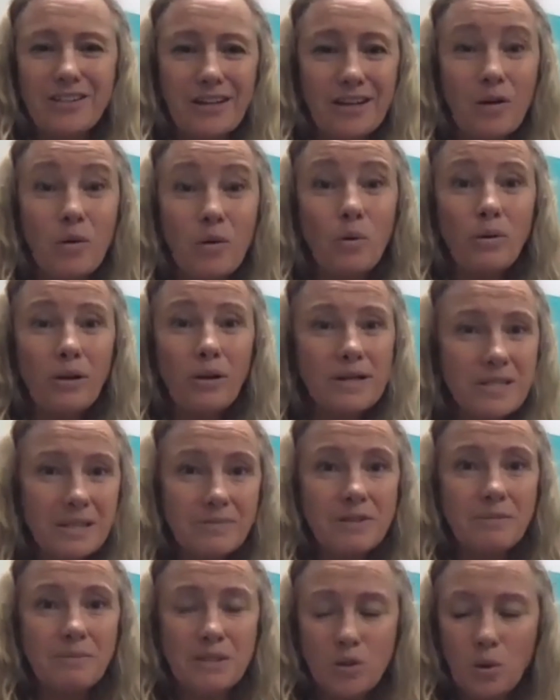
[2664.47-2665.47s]
Like all I
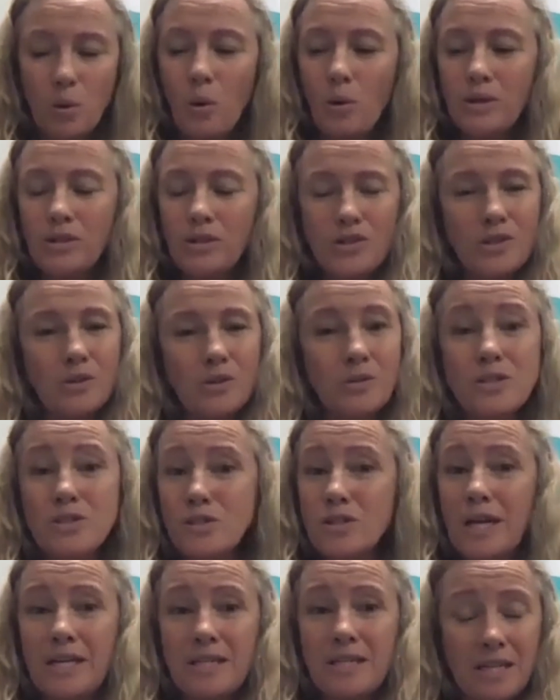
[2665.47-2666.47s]
seem to be talking to
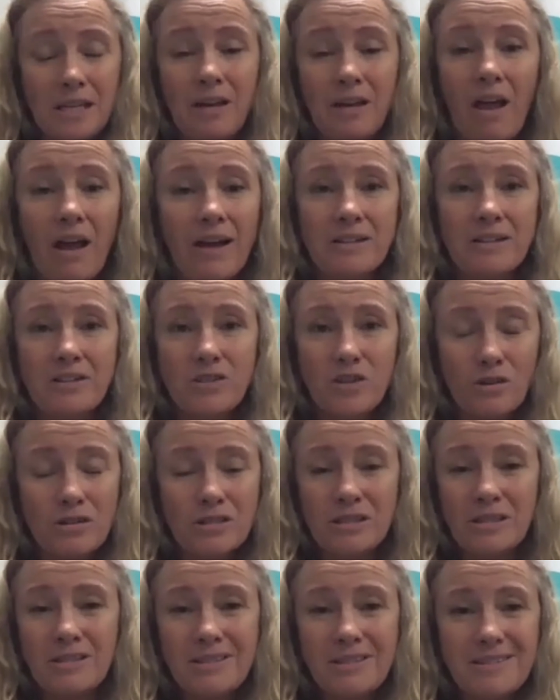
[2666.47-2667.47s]
is enlightened
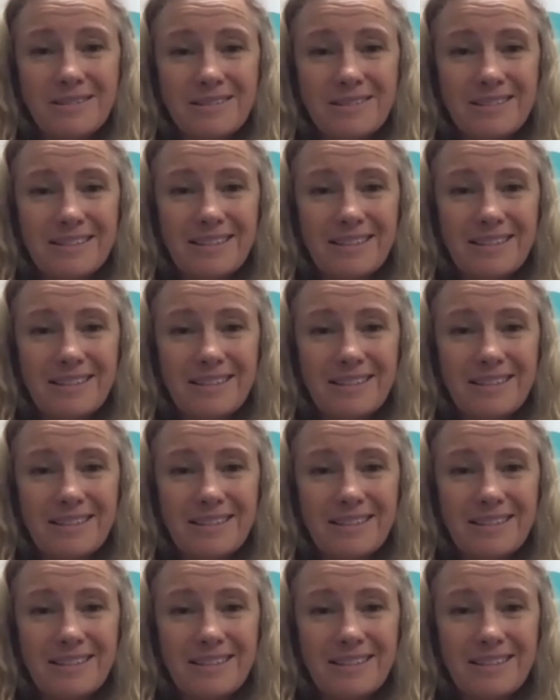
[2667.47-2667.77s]
doctors.